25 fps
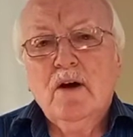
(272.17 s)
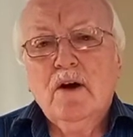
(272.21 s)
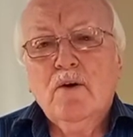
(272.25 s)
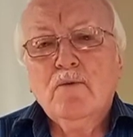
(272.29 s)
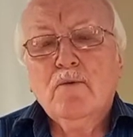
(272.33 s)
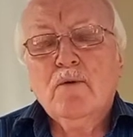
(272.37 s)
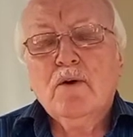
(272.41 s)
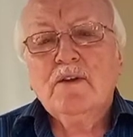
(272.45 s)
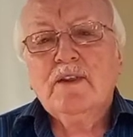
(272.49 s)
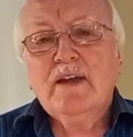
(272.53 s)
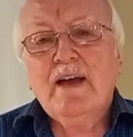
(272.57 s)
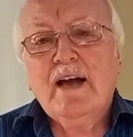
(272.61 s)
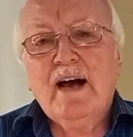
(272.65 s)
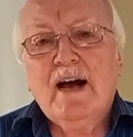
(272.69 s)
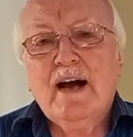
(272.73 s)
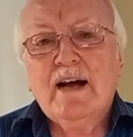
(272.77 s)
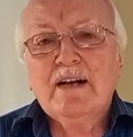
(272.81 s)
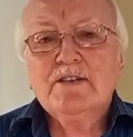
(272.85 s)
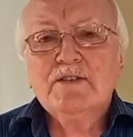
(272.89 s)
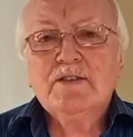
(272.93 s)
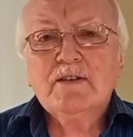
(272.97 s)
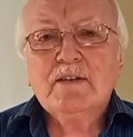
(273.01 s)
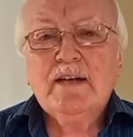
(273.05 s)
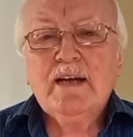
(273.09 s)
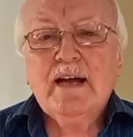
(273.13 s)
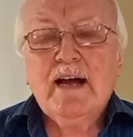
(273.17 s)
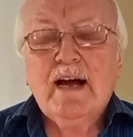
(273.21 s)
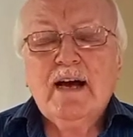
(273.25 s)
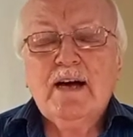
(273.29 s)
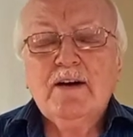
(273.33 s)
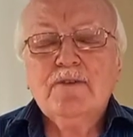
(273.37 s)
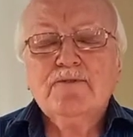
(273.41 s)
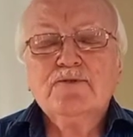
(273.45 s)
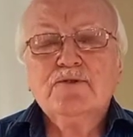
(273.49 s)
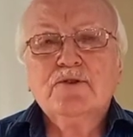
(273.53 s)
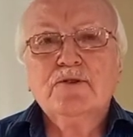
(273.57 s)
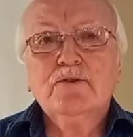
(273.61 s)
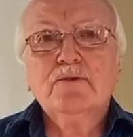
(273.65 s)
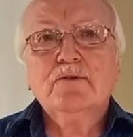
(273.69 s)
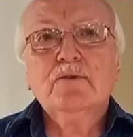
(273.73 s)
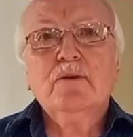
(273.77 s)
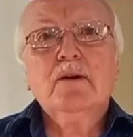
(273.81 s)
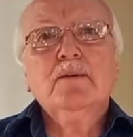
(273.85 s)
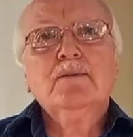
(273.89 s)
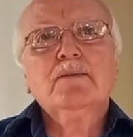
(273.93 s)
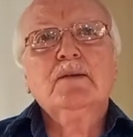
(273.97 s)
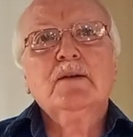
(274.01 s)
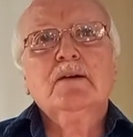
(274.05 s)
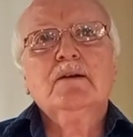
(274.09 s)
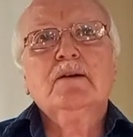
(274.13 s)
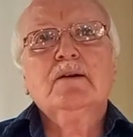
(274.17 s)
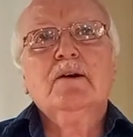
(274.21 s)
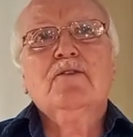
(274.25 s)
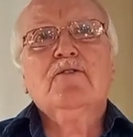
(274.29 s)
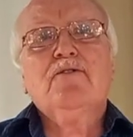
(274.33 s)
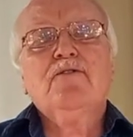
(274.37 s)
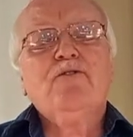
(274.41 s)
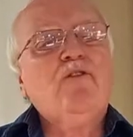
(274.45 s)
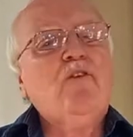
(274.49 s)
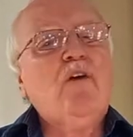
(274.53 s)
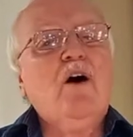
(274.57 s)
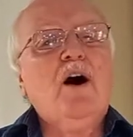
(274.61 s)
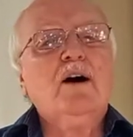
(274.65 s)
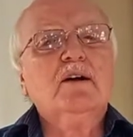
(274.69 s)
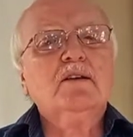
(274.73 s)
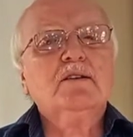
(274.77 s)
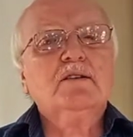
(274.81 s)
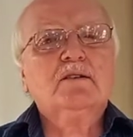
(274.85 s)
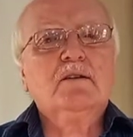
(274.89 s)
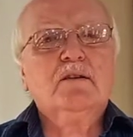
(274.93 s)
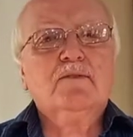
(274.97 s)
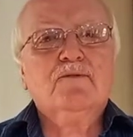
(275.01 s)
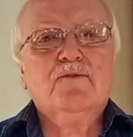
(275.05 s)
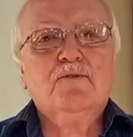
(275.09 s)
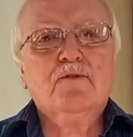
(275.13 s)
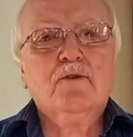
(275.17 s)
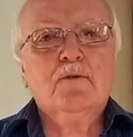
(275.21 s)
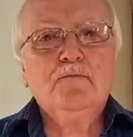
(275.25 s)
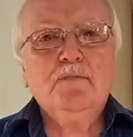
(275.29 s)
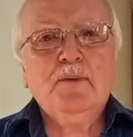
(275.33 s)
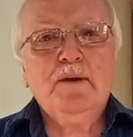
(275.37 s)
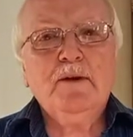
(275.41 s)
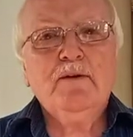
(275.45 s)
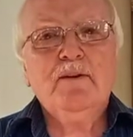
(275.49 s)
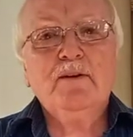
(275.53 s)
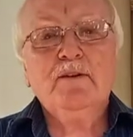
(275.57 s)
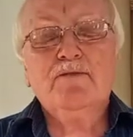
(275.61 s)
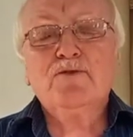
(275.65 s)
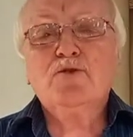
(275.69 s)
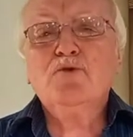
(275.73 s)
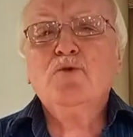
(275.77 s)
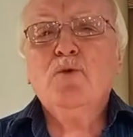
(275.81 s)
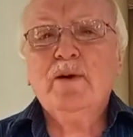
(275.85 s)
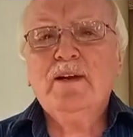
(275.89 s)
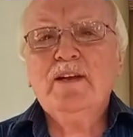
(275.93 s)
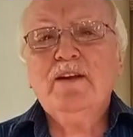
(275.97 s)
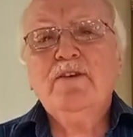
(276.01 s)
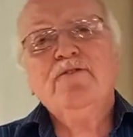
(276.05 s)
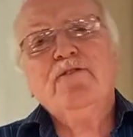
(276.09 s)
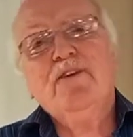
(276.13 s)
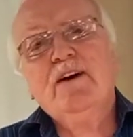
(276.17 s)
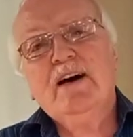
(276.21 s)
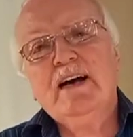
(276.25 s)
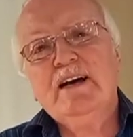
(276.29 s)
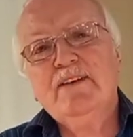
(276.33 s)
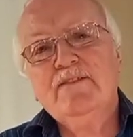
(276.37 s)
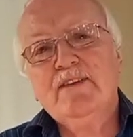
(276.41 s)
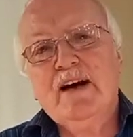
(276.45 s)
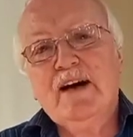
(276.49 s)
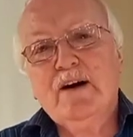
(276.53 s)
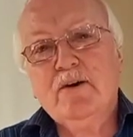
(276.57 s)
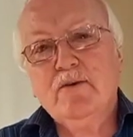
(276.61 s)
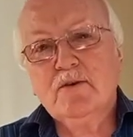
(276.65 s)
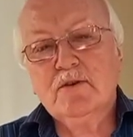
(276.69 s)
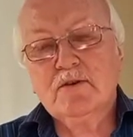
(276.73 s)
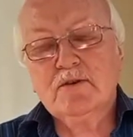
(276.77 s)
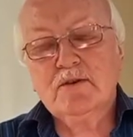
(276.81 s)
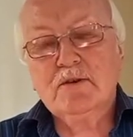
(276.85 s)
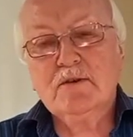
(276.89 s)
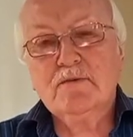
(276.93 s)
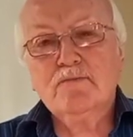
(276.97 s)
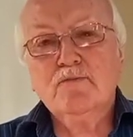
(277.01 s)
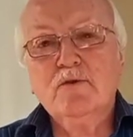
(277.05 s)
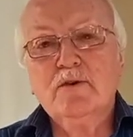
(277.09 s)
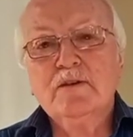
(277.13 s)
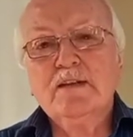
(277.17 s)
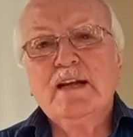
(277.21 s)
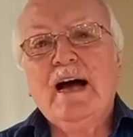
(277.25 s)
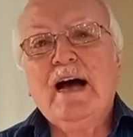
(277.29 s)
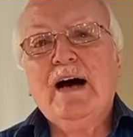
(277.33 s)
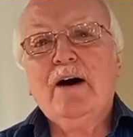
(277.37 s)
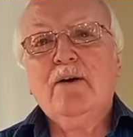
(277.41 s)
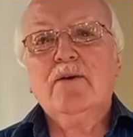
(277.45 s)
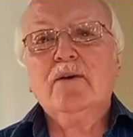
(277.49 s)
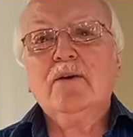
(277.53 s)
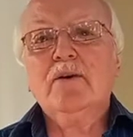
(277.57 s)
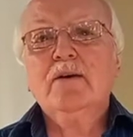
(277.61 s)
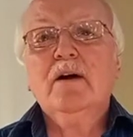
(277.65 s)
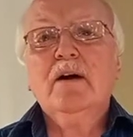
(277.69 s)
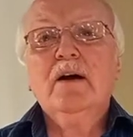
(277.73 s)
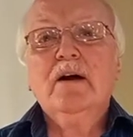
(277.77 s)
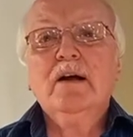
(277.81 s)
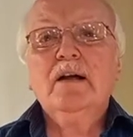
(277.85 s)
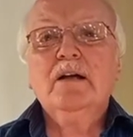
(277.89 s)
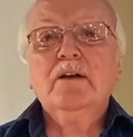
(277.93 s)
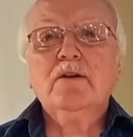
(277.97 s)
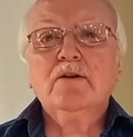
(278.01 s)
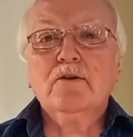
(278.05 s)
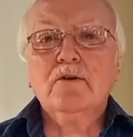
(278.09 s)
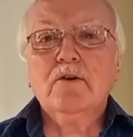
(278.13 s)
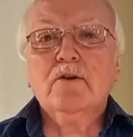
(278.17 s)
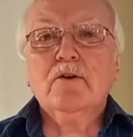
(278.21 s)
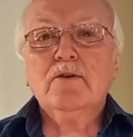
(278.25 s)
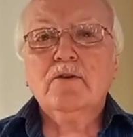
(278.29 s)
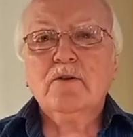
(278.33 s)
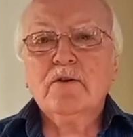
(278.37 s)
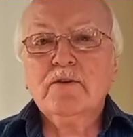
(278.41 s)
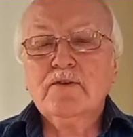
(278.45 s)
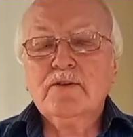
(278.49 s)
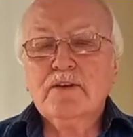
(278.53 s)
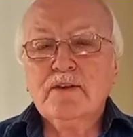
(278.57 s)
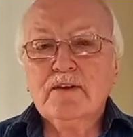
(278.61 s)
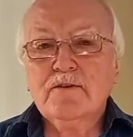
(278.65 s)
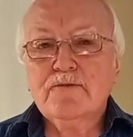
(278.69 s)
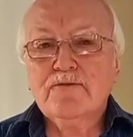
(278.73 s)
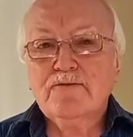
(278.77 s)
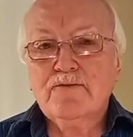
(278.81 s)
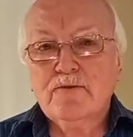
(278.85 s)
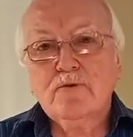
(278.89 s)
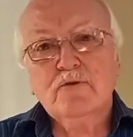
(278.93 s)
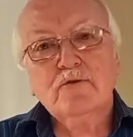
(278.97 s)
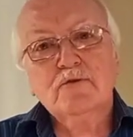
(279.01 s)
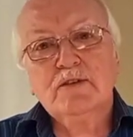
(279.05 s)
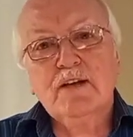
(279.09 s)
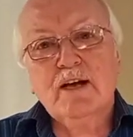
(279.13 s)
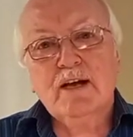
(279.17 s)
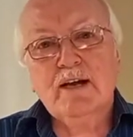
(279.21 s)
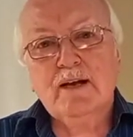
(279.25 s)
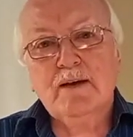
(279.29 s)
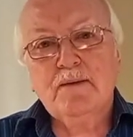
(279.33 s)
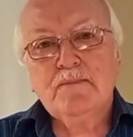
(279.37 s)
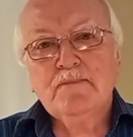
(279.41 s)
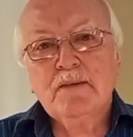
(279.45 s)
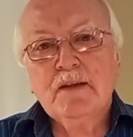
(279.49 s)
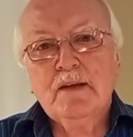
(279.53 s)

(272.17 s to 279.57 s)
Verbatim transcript: where they actually have to fast for a period of 25 hours, one hour longer than a full day.